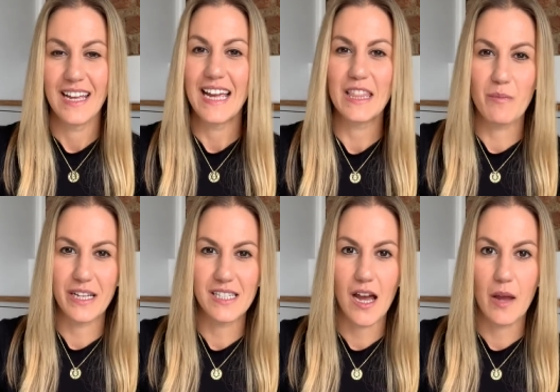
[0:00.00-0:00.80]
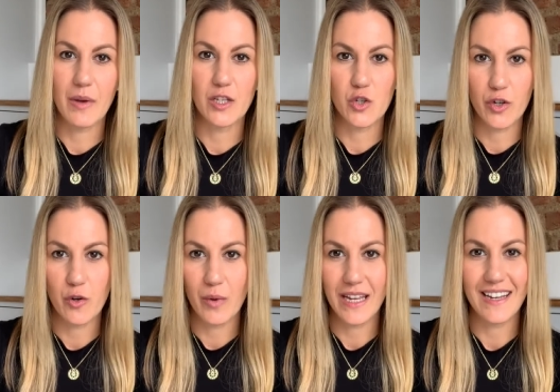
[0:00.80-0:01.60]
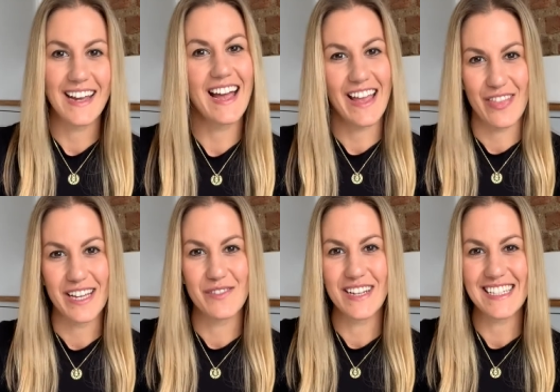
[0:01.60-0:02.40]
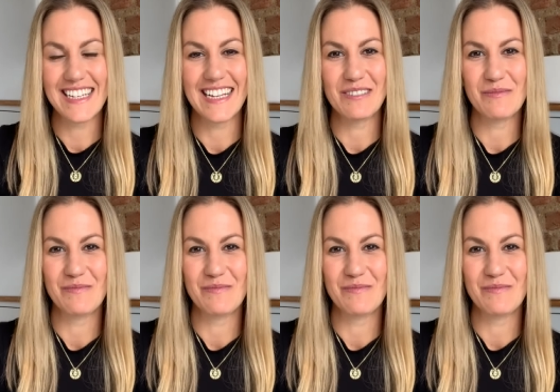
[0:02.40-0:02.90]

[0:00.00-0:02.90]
In the meantime, enjoy your week and thanks for listening.